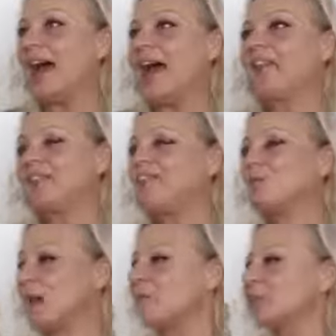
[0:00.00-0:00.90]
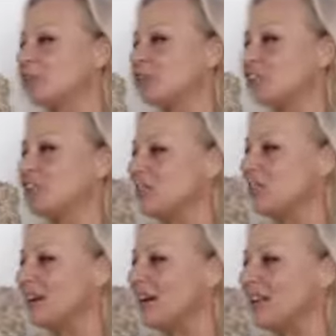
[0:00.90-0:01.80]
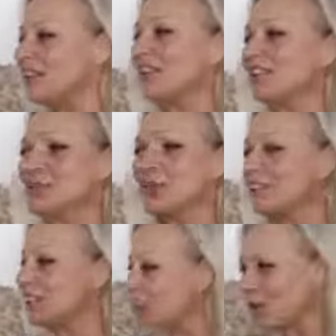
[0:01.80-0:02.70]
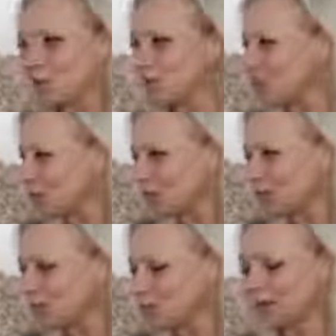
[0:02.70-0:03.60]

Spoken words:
and this is why I wanted to change my life, and that's why it didn't work before.